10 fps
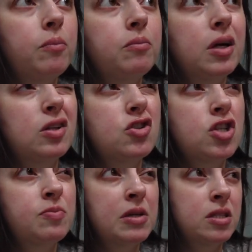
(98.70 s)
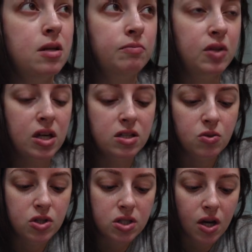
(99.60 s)
But there's just been some things
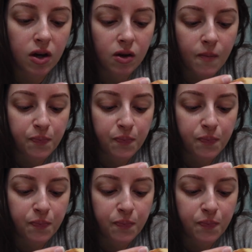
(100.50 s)
where it's like,